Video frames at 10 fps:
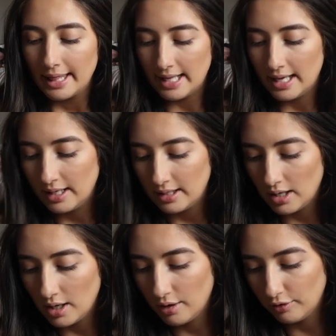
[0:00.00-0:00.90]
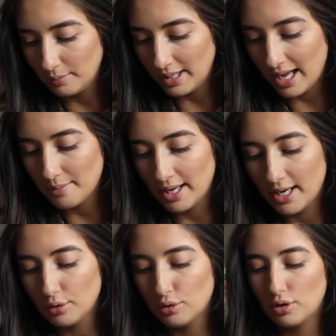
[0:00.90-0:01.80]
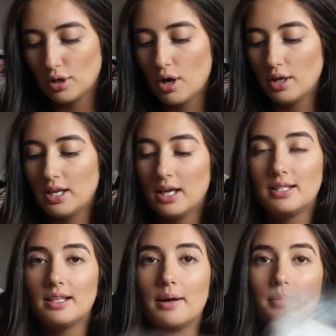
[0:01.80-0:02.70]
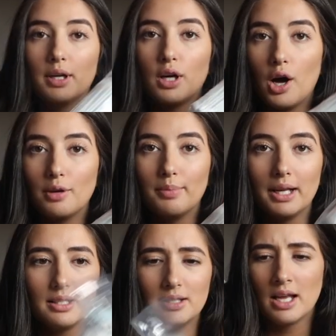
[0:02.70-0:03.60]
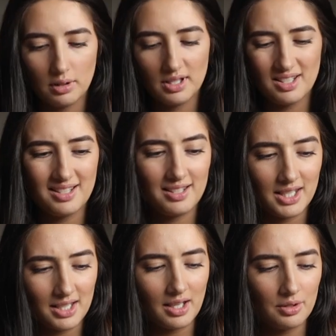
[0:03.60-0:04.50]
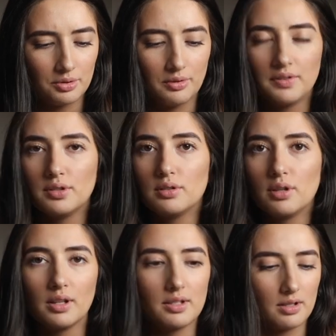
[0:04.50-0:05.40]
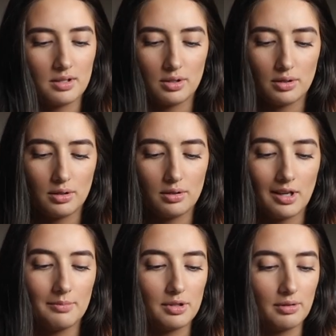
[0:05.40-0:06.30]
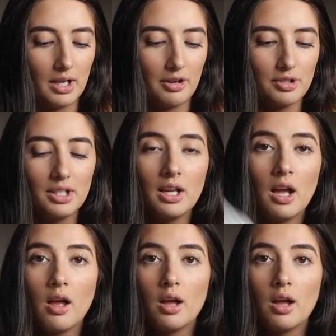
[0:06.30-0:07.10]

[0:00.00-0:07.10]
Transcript: Then from Kmart, I also got some cotton buds. This is 600 for $2 because it's 2 times 300.